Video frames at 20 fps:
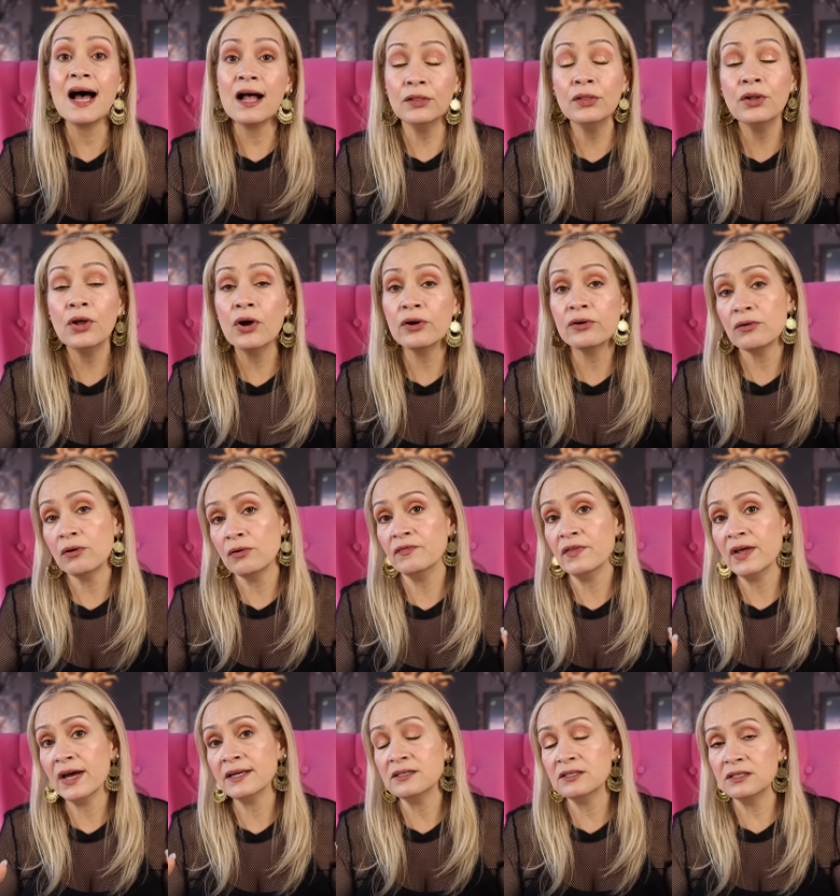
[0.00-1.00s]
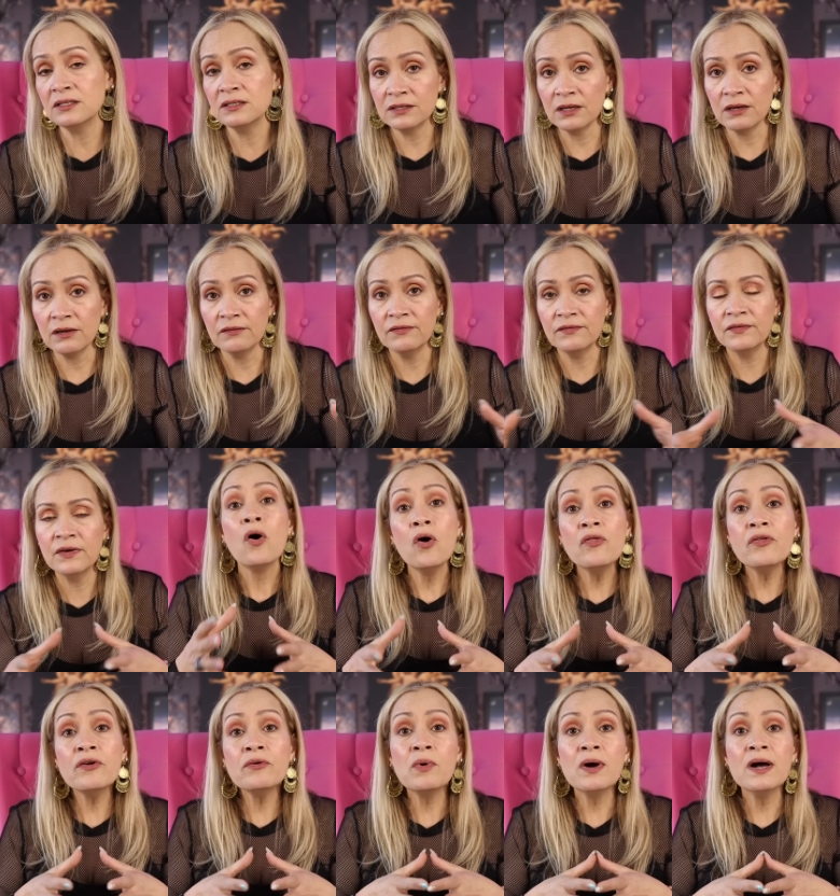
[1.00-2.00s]
A lot of that stuff.
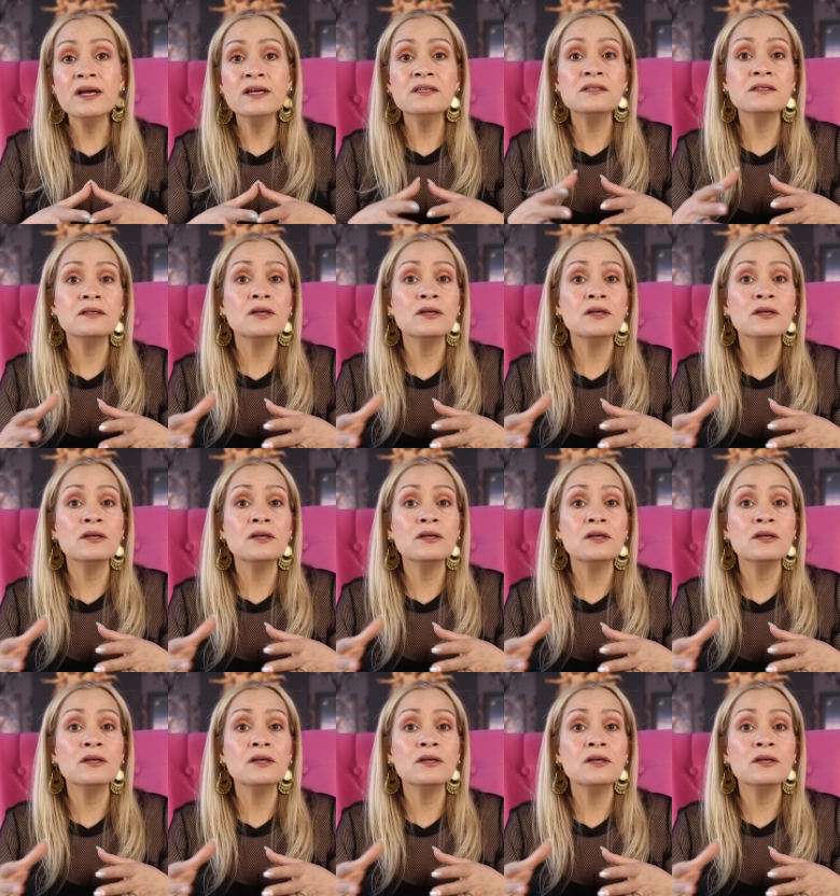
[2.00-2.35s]
Otherwise,